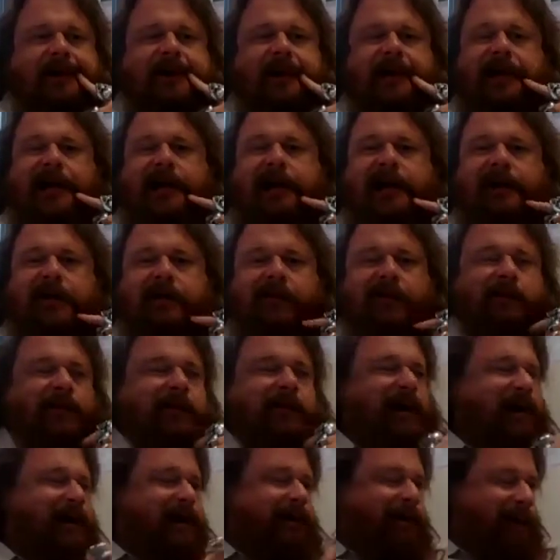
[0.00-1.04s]
Okay,
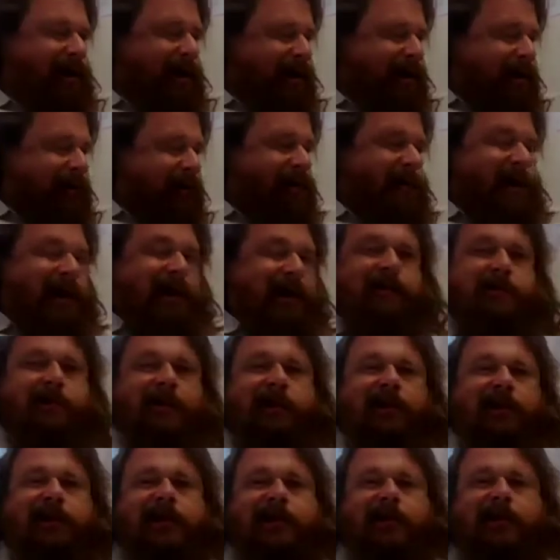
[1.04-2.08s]
right. Well, we might as
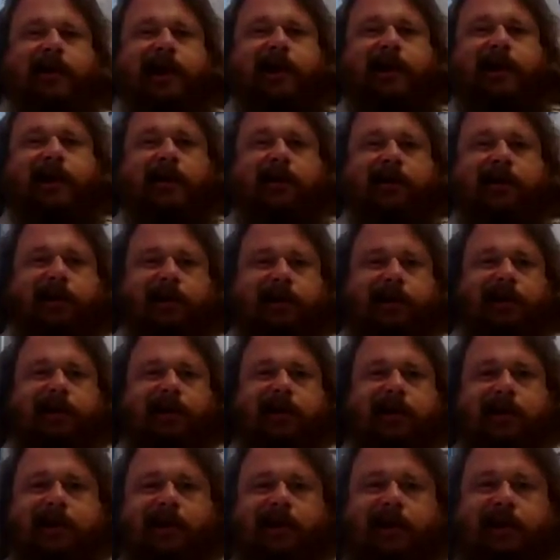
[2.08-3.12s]
well crack on.
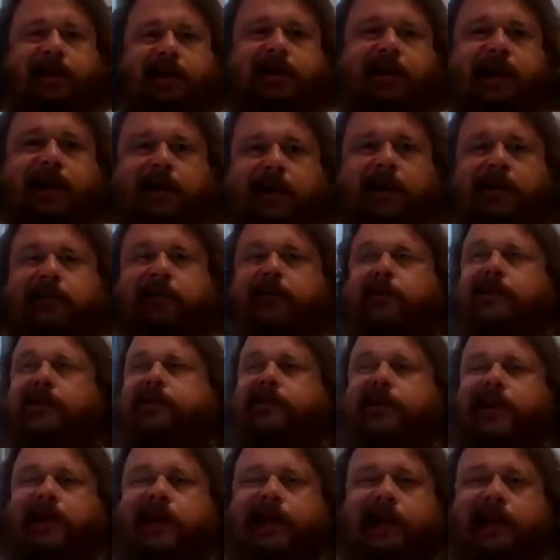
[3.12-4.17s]
Everyone's
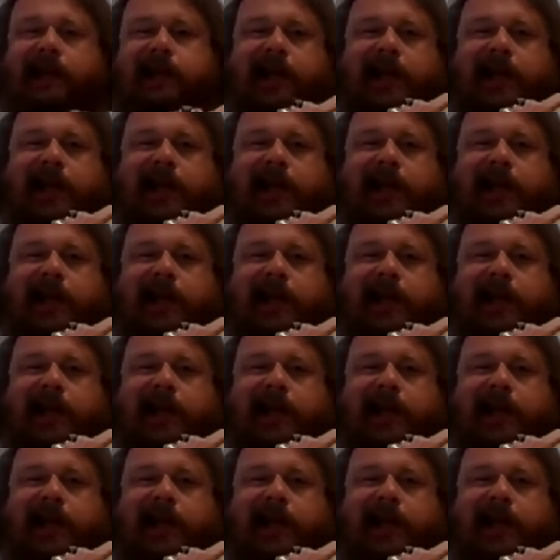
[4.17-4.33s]
very